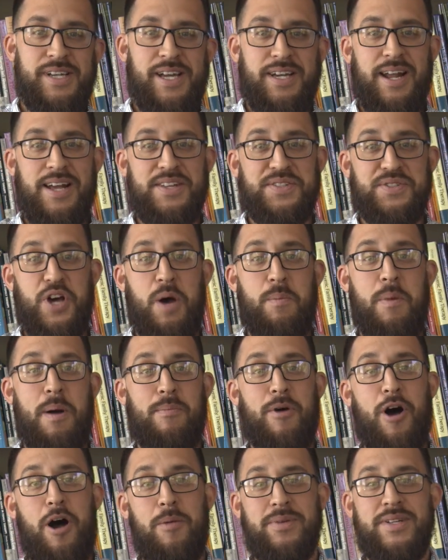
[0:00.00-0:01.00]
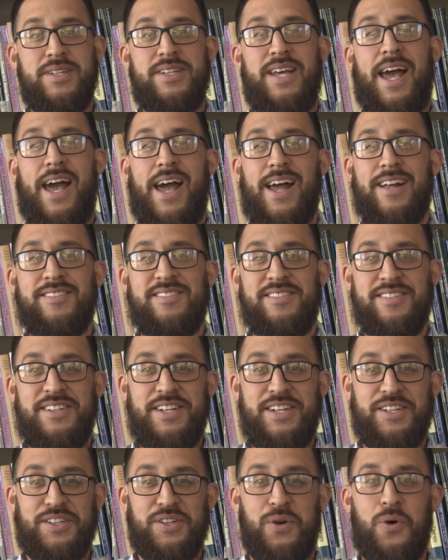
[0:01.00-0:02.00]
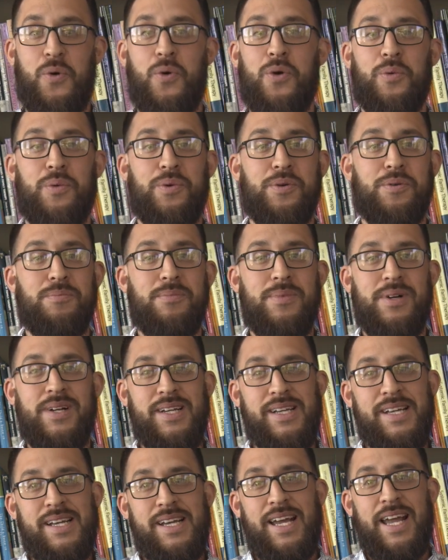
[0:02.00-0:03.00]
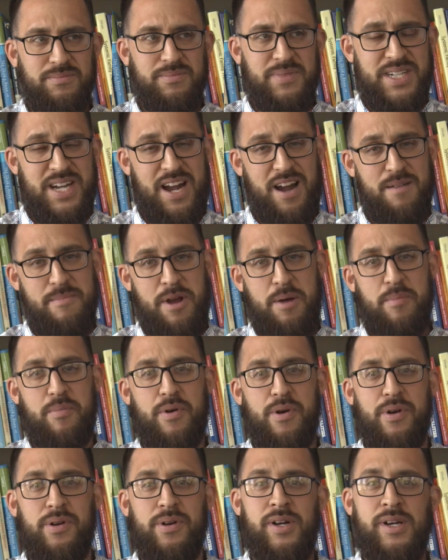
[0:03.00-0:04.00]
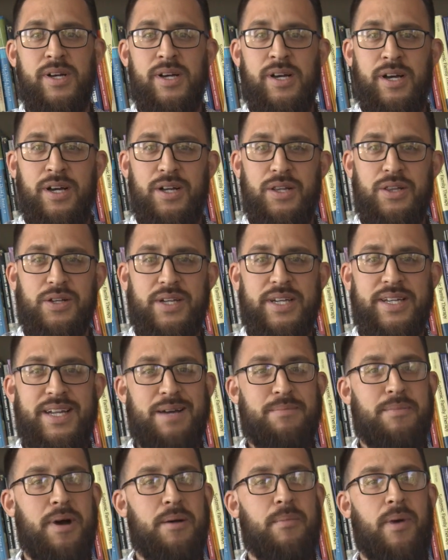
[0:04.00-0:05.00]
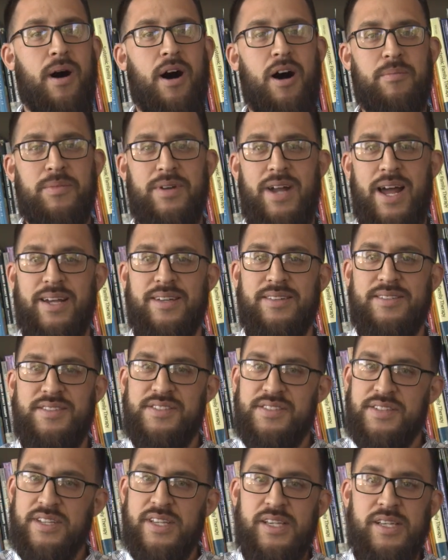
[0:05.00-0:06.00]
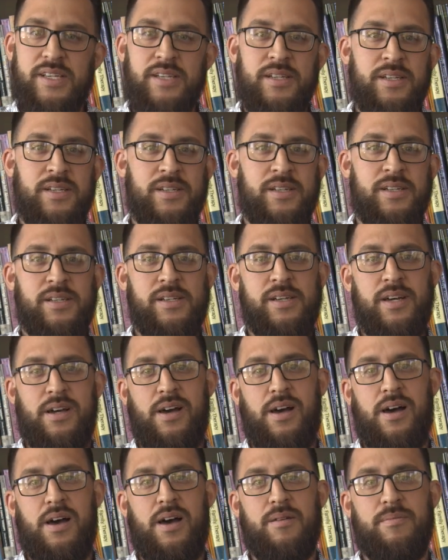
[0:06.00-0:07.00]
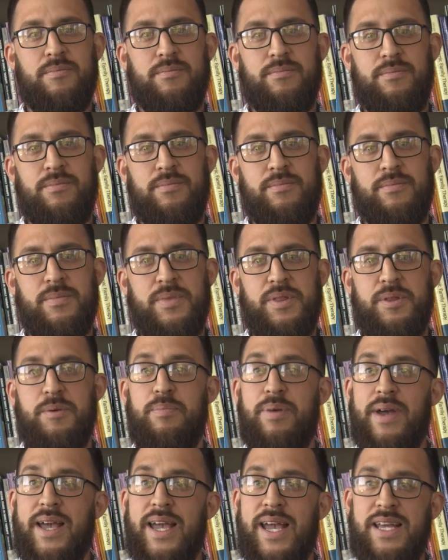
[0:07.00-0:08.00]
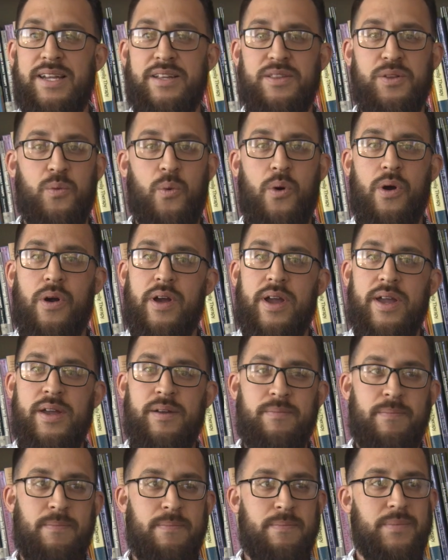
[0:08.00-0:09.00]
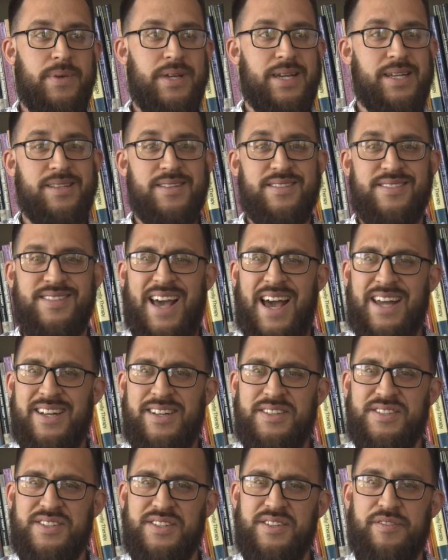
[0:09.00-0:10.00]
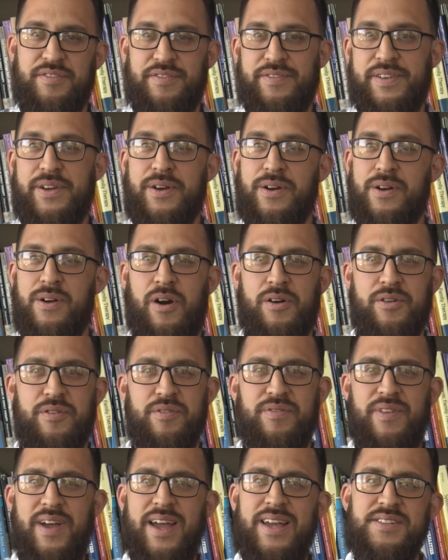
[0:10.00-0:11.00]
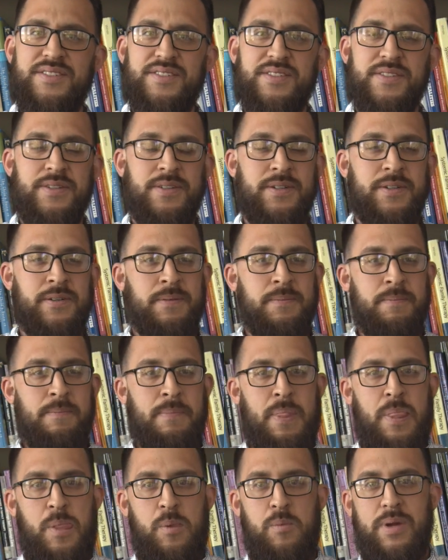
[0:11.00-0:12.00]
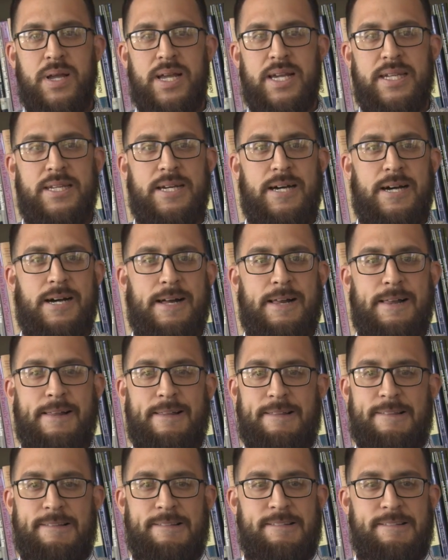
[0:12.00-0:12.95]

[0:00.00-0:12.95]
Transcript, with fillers: and I saw my mom and dad sitting in the courtroom. And I remember looking at my mom, and I could see. Uh, the pain and the worry and the sadness and the fear on her face. And uh,